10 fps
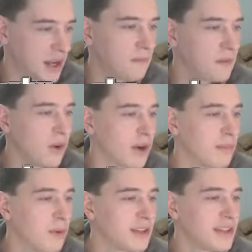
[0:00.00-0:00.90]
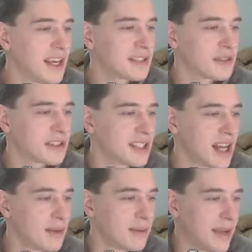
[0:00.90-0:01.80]
Yo, Florida boy, thanks for
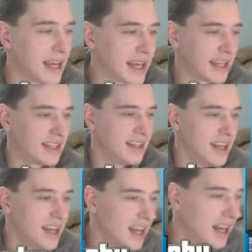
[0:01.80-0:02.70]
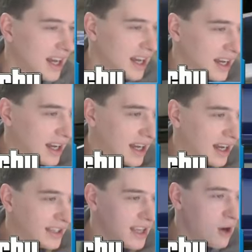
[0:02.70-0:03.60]
subbing, man.
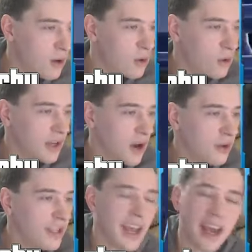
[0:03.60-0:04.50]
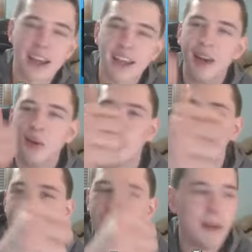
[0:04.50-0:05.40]
Uh, yo, Kodiak, it
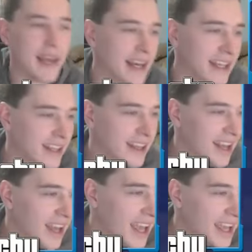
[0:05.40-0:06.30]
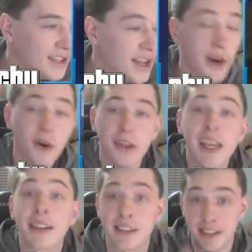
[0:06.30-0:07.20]
was you, man. And no,
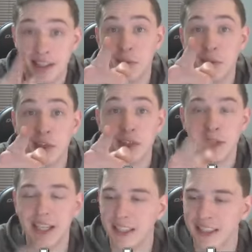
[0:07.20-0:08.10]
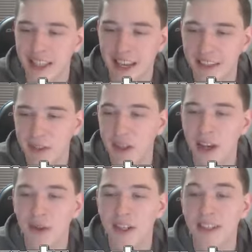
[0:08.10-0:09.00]
yes, it did amuse me. The answer to
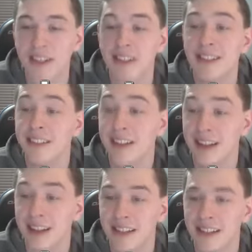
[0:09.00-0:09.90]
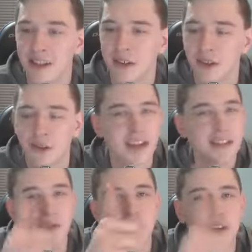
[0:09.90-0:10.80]
that question is yes. So
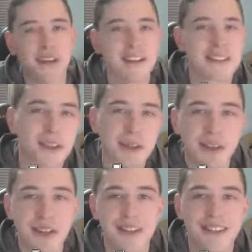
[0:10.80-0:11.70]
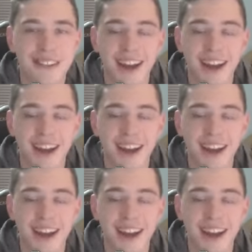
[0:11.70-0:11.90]
thanks for tuning into the stream, dude.